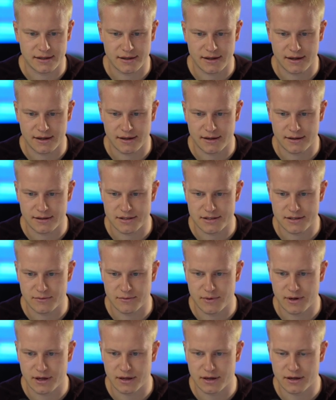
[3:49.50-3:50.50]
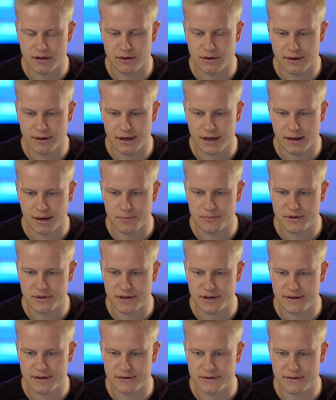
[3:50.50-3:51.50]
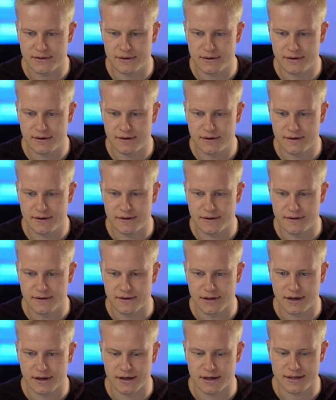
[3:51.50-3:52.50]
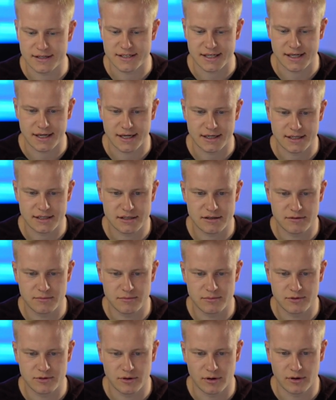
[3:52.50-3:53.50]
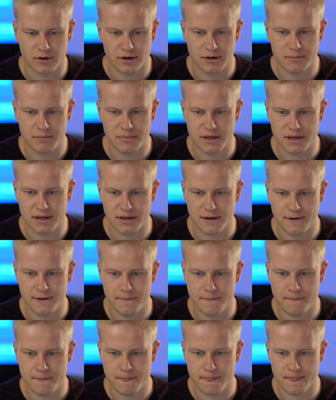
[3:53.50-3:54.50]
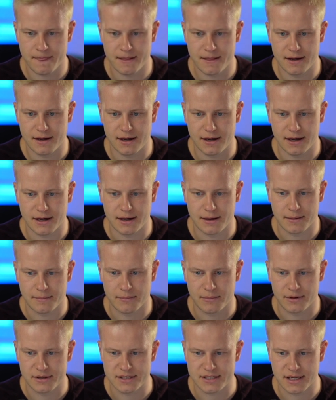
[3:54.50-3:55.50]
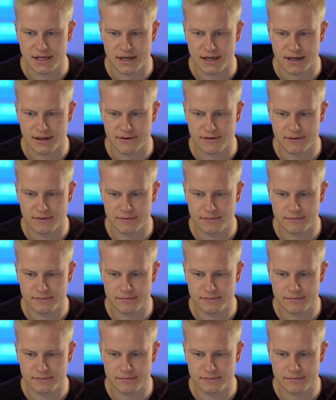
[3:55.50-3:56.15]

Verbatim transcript: Yeah. So we could go and update the settings to, to all be uh, Montserrat.